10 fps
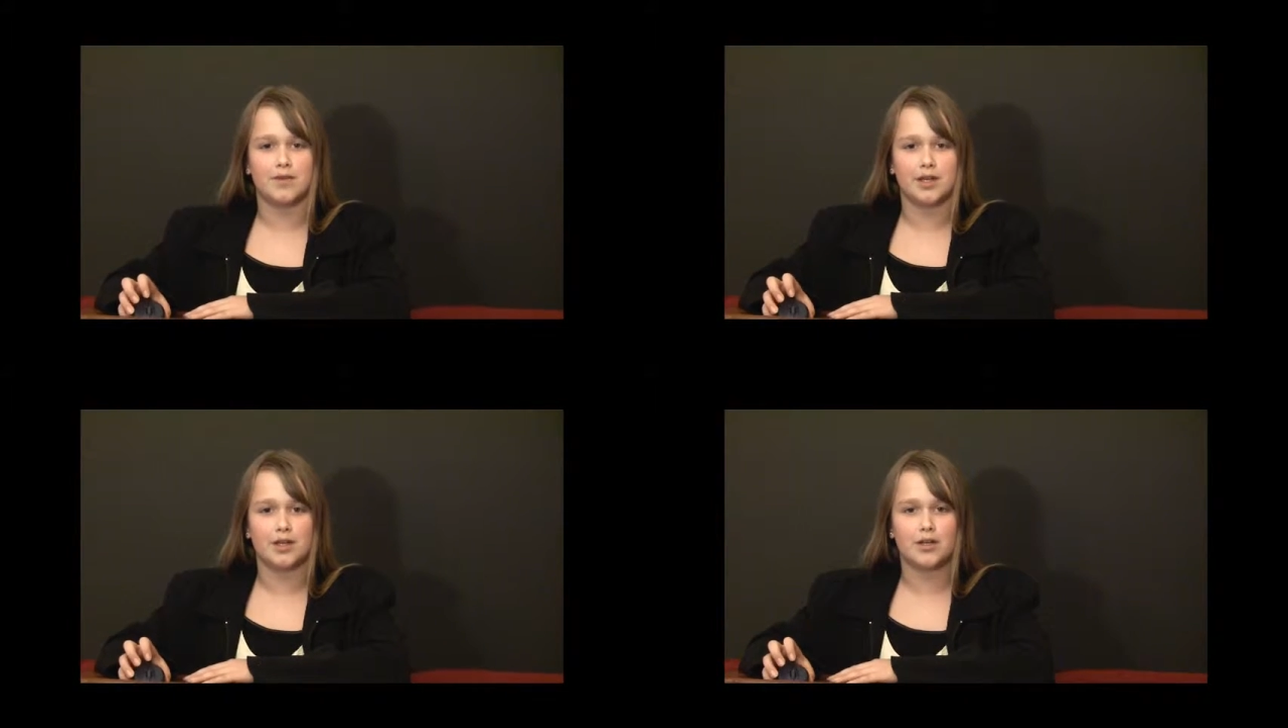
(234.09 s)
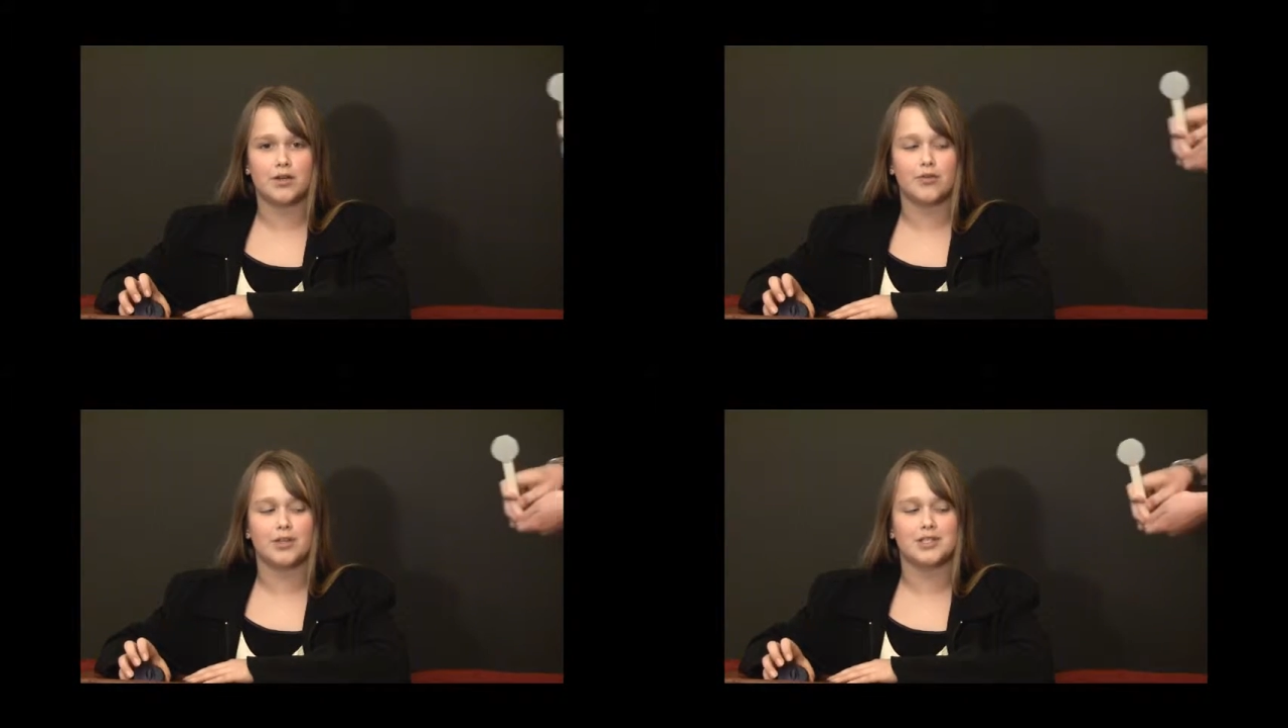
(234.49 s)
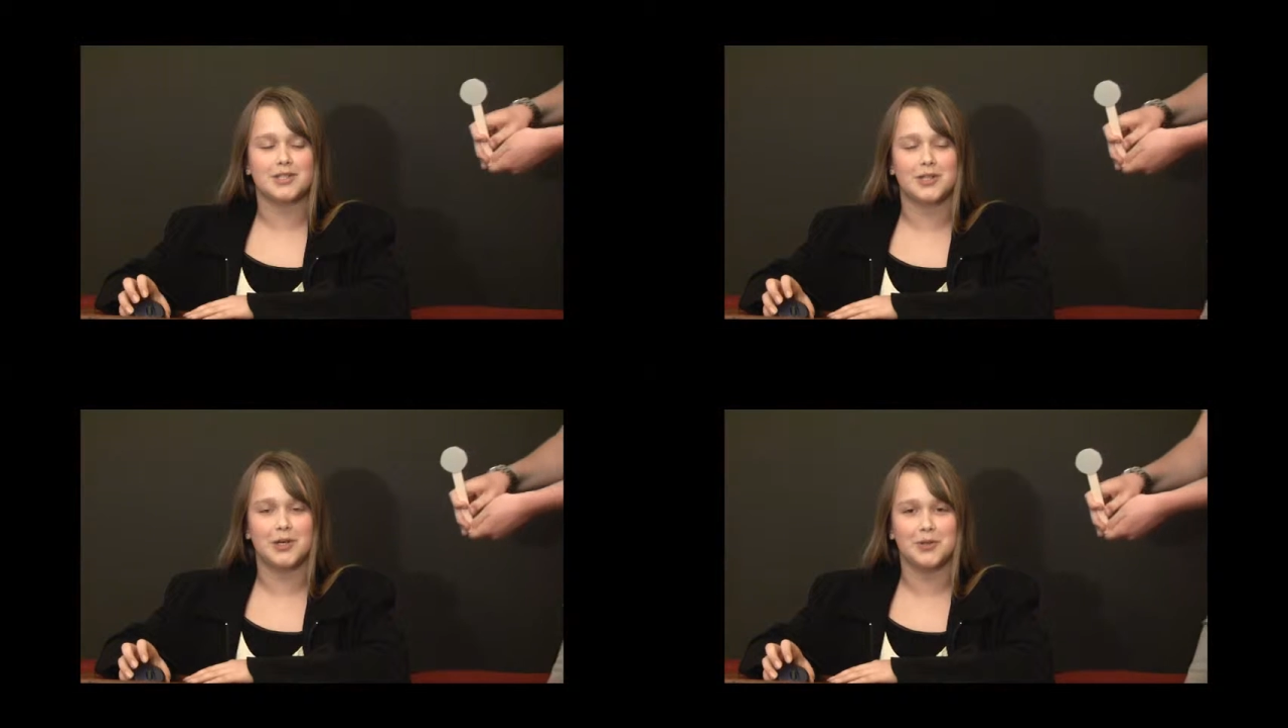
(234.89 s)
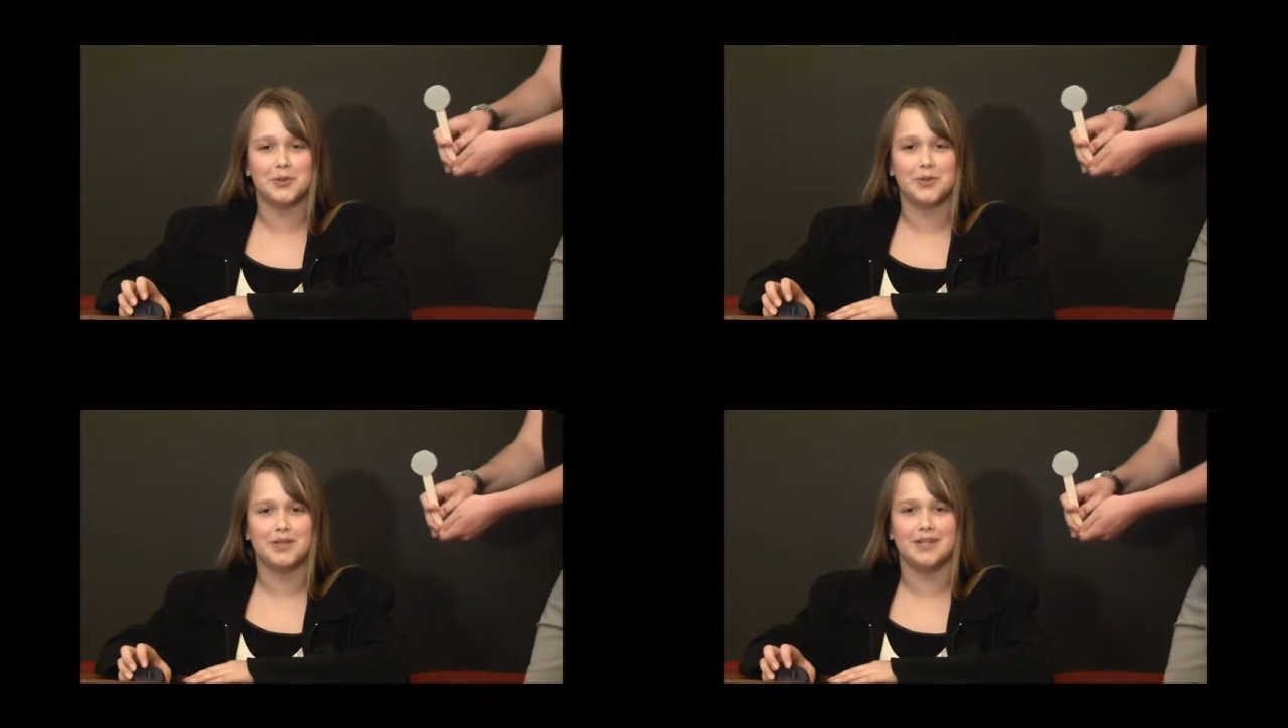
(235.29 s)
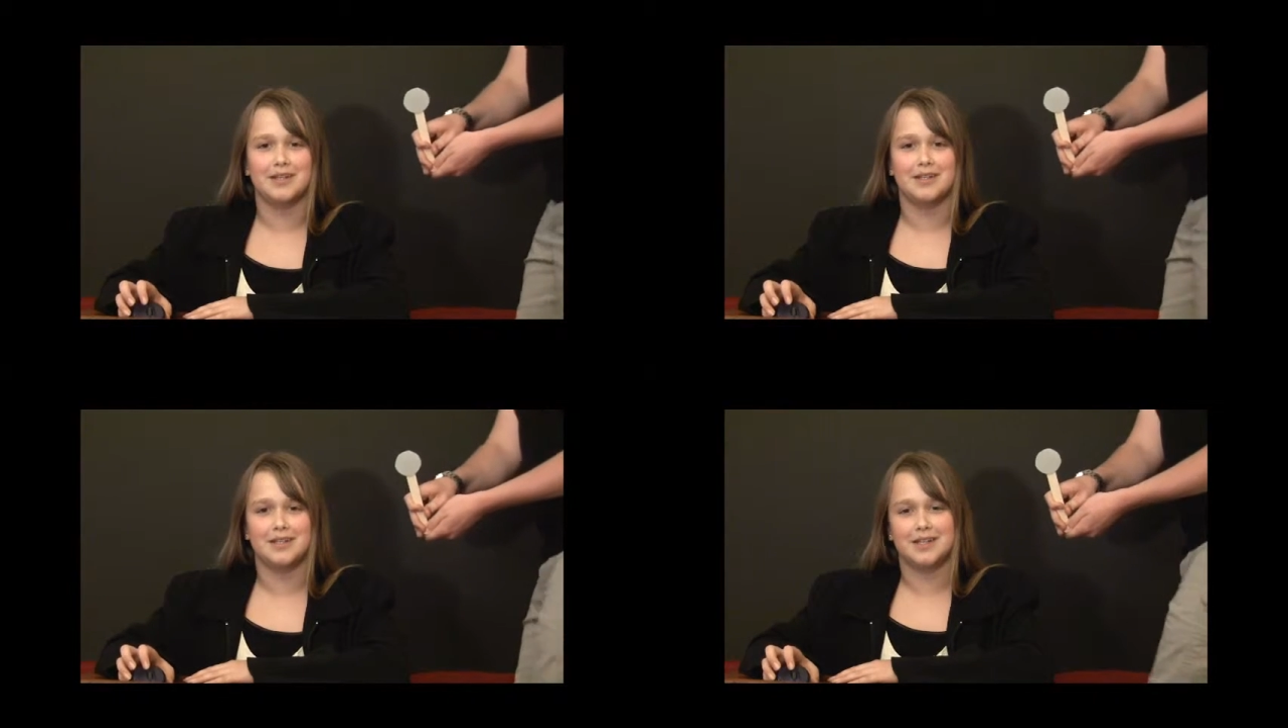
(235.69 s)
very
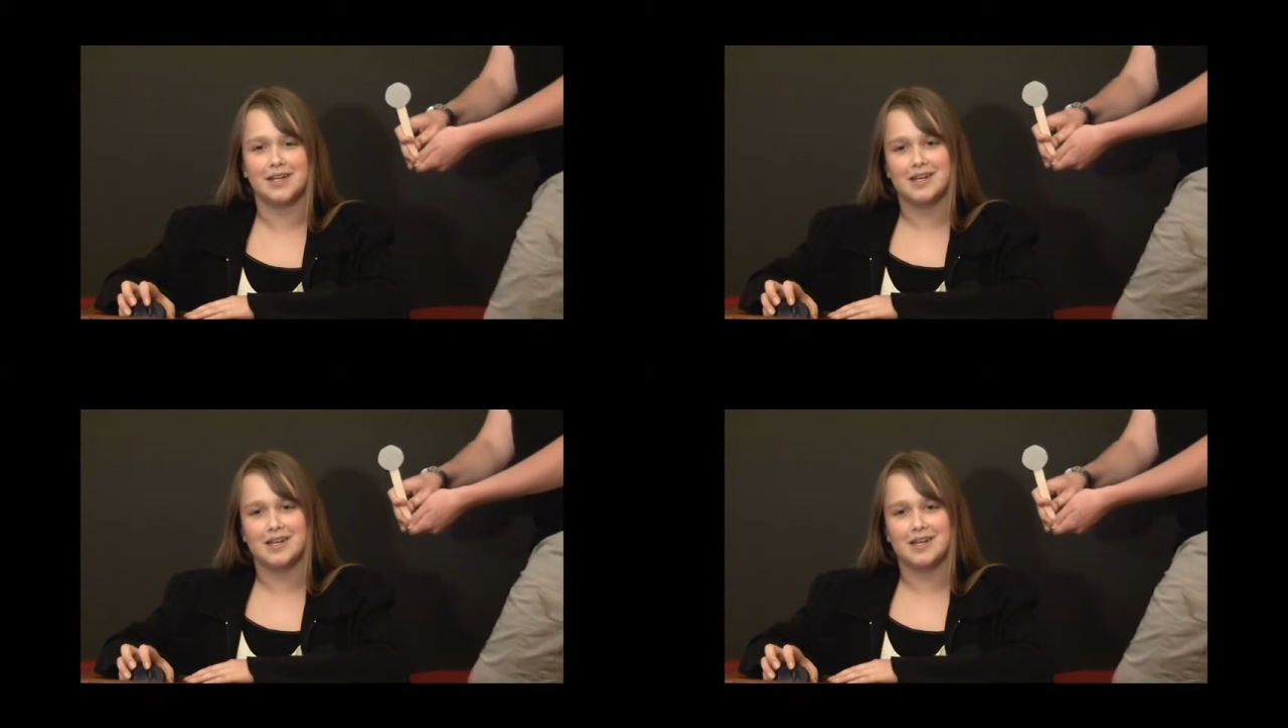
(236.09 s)
slowly.